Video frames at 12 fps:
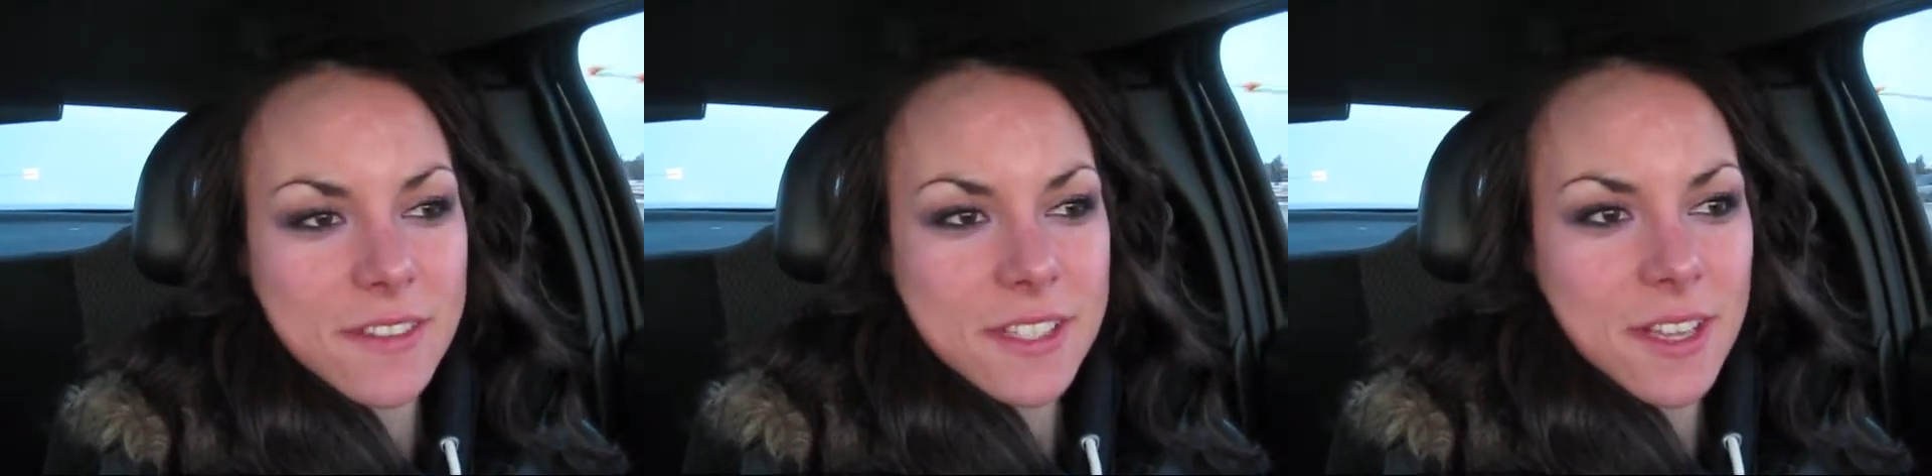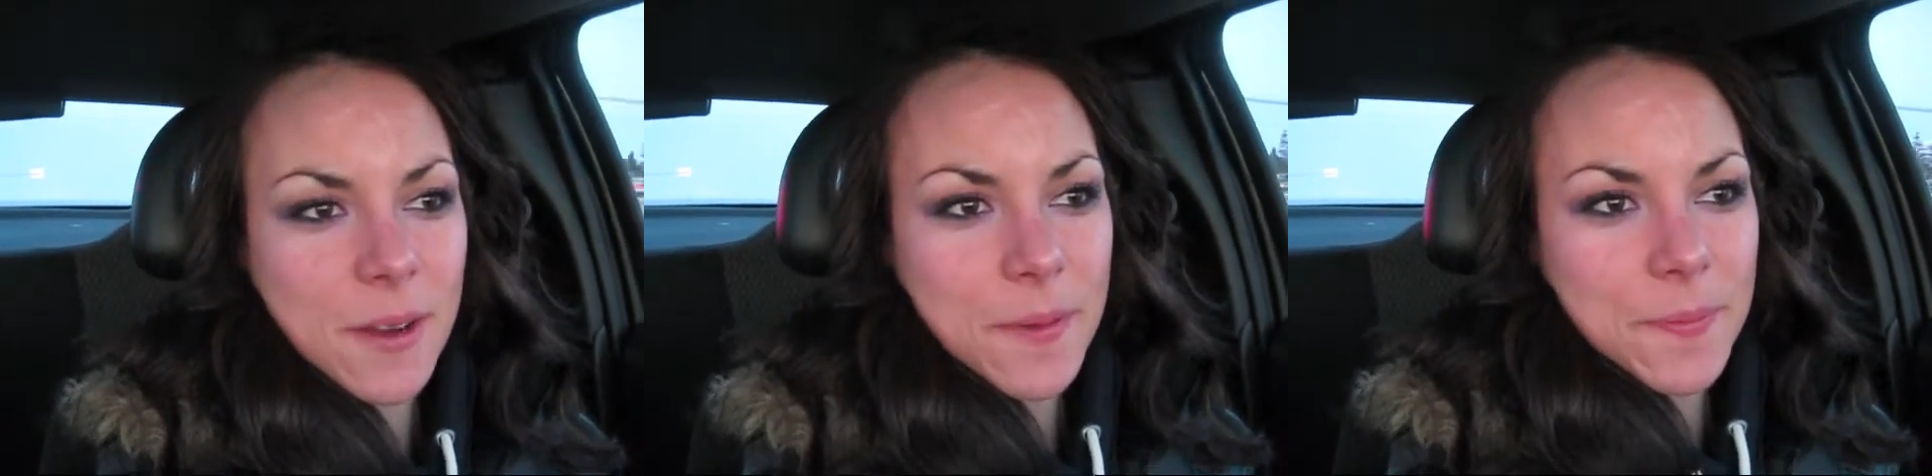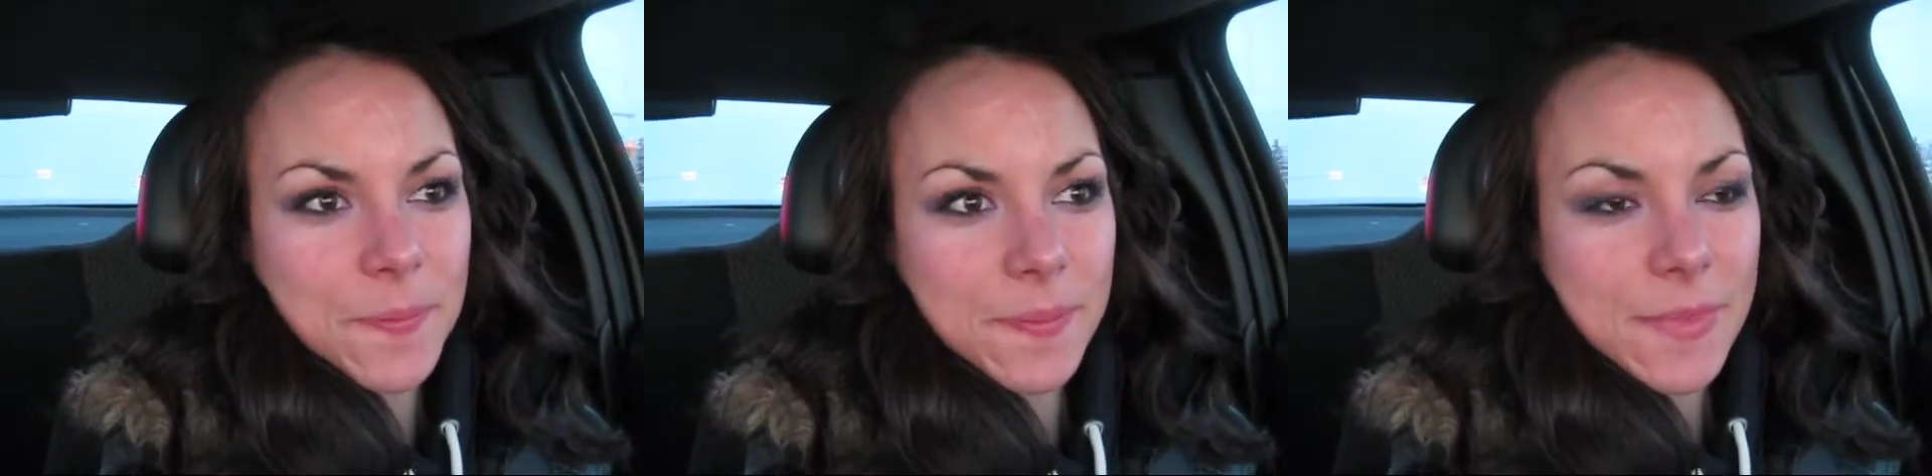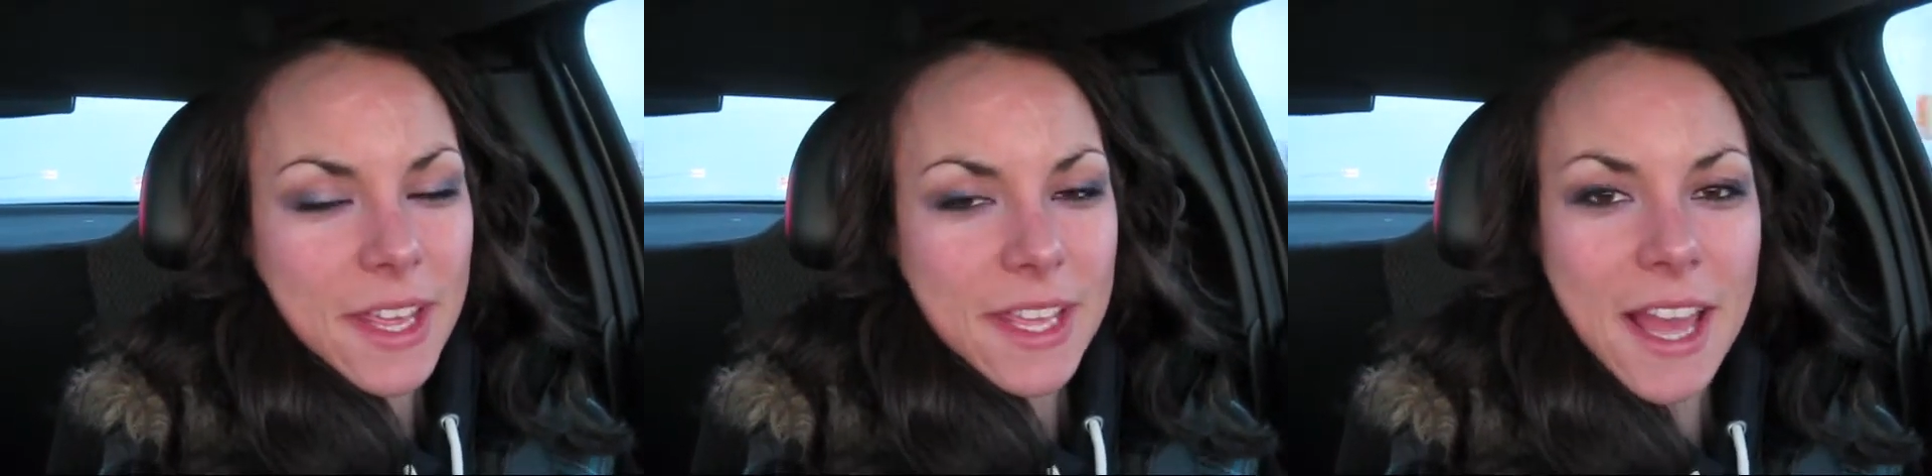So
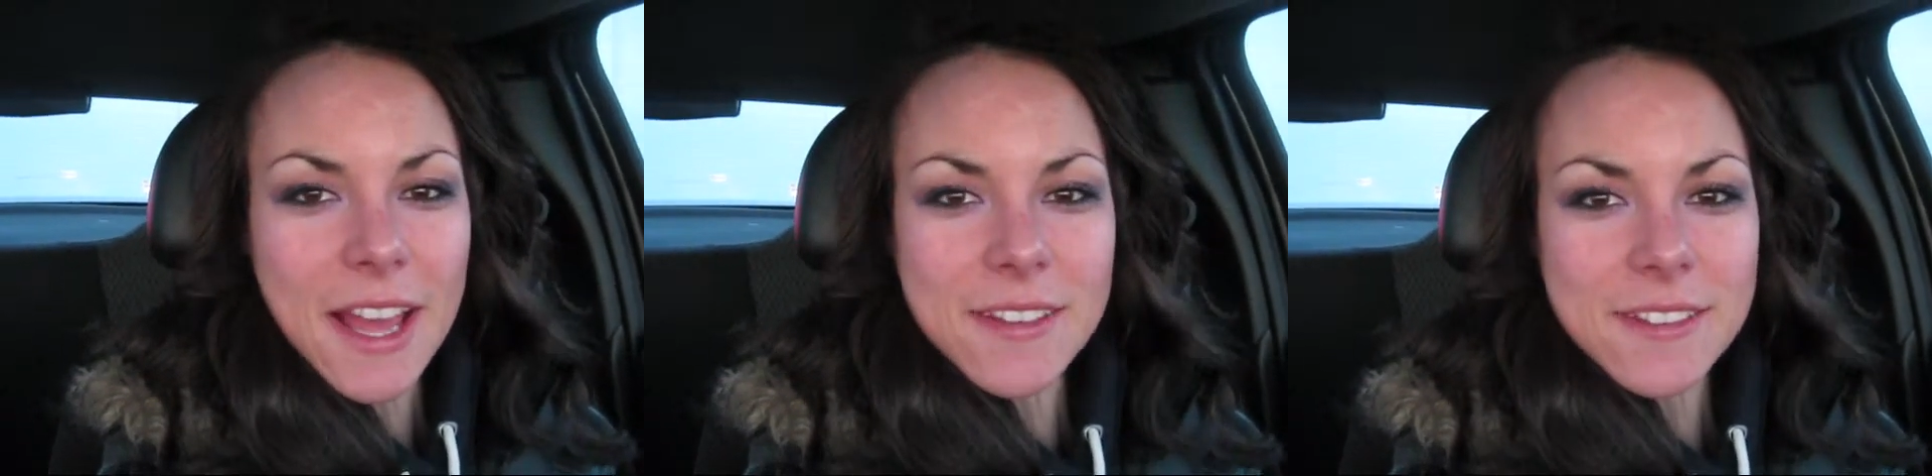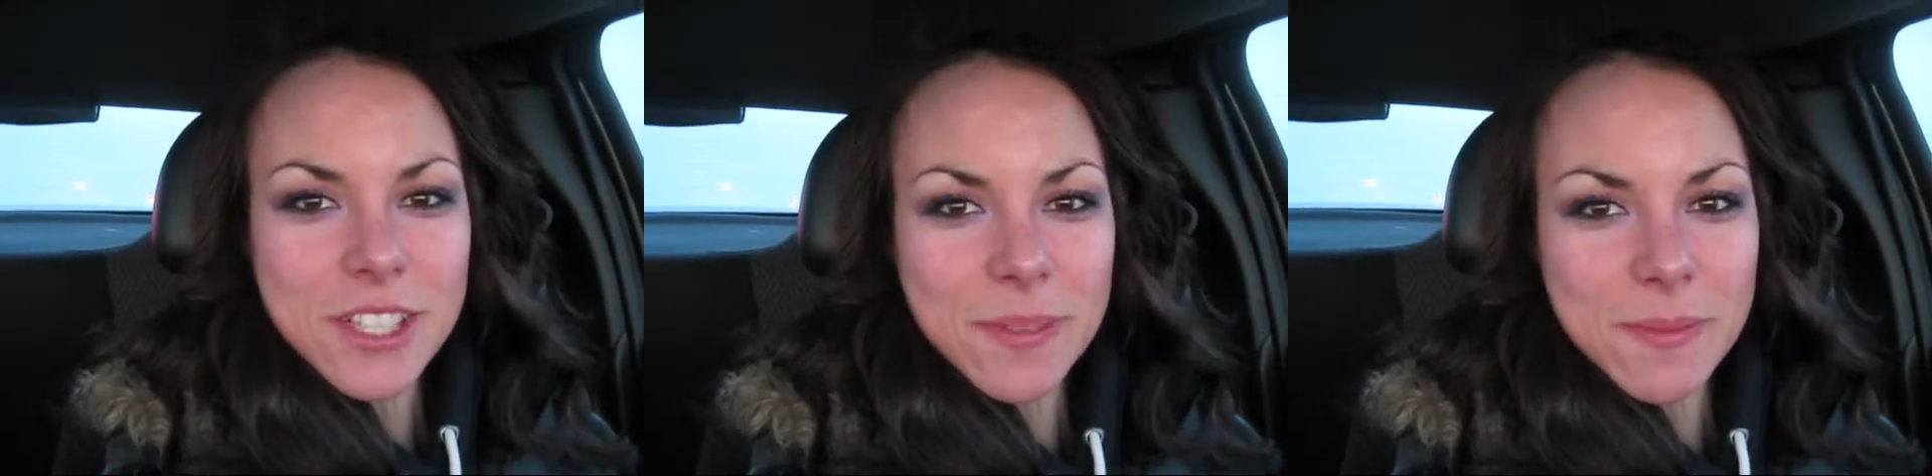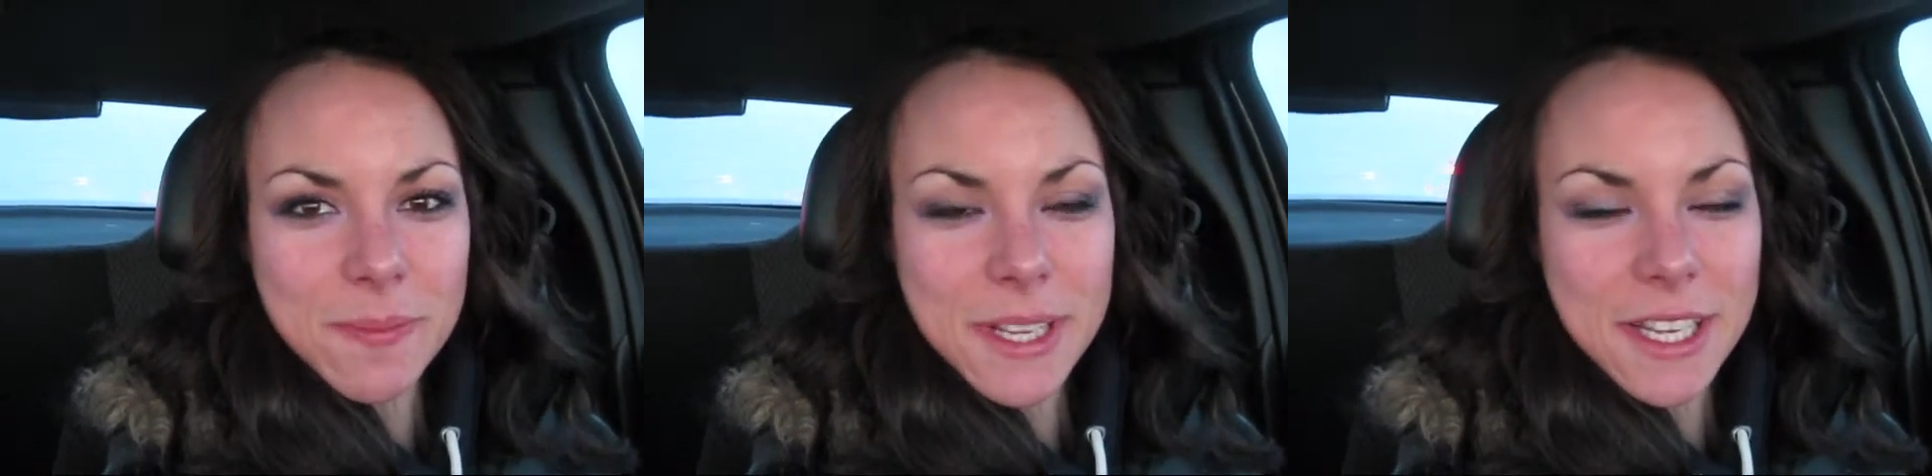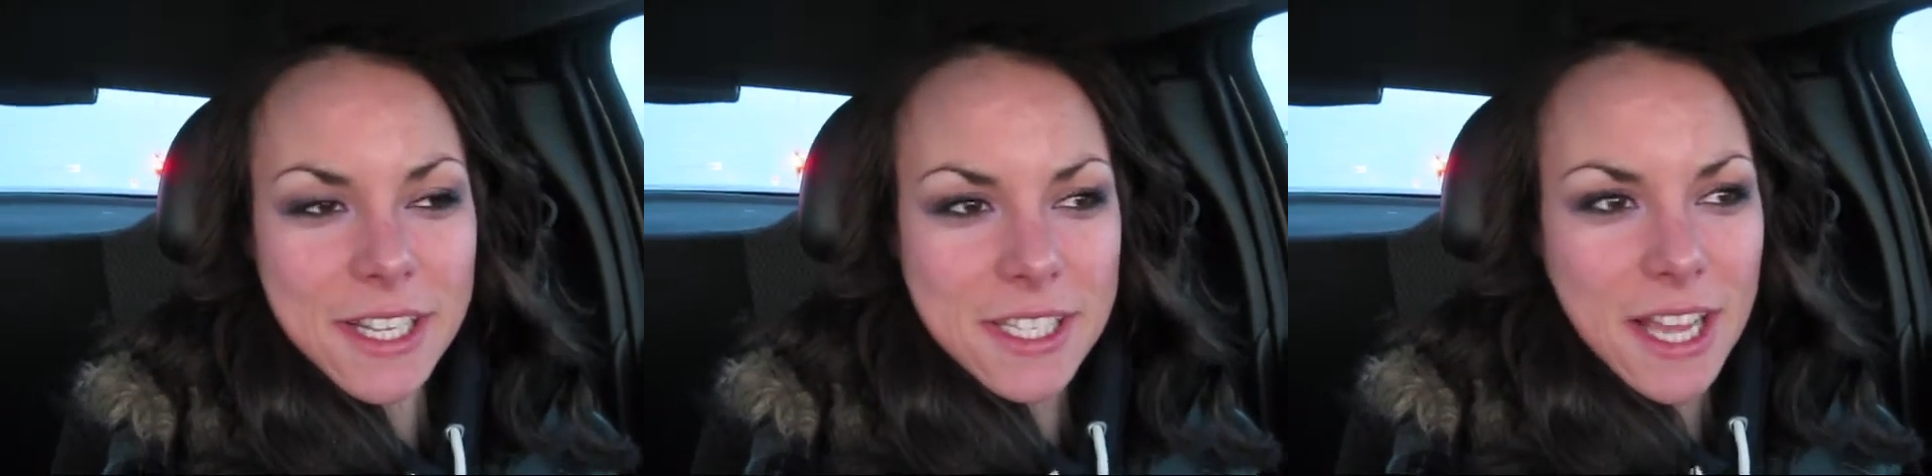yeah, should be
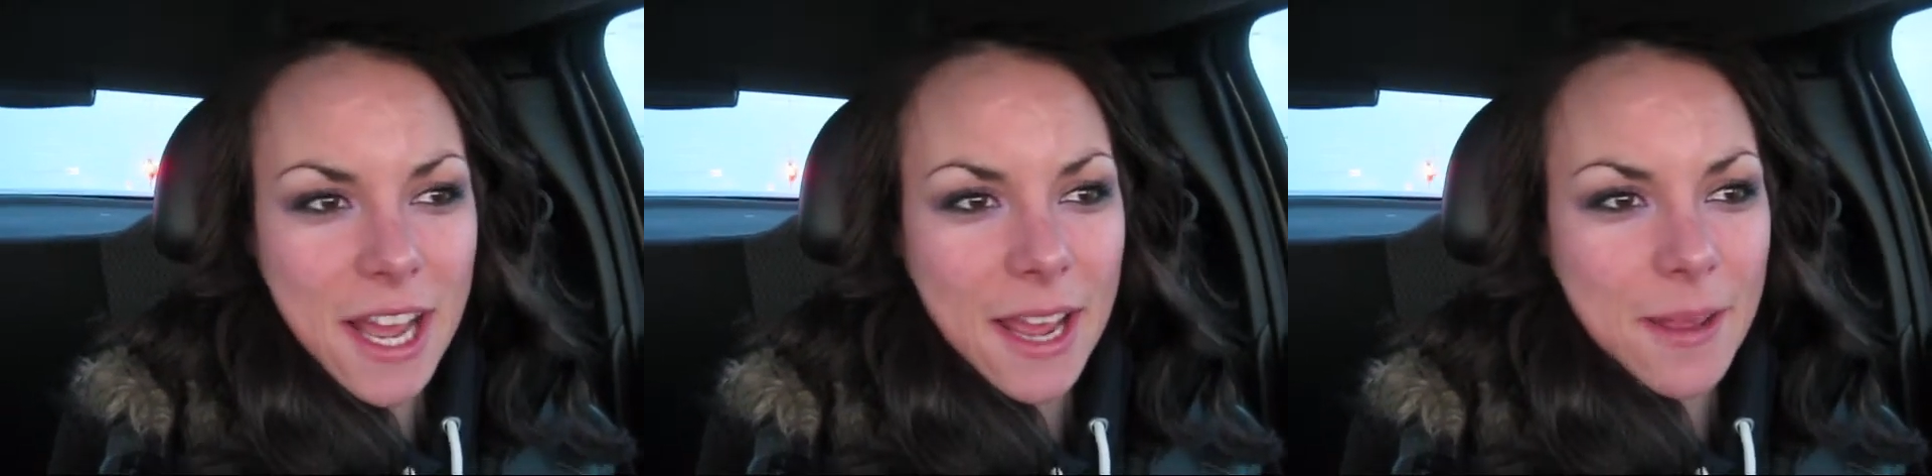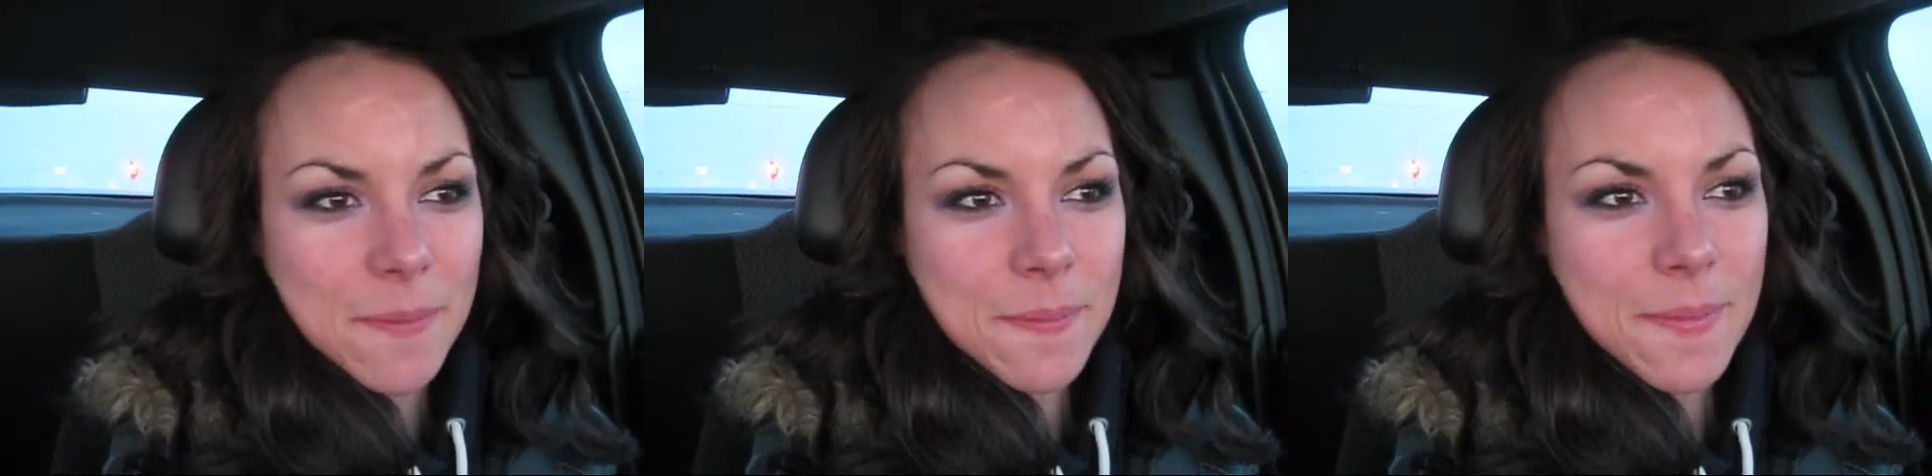a good time.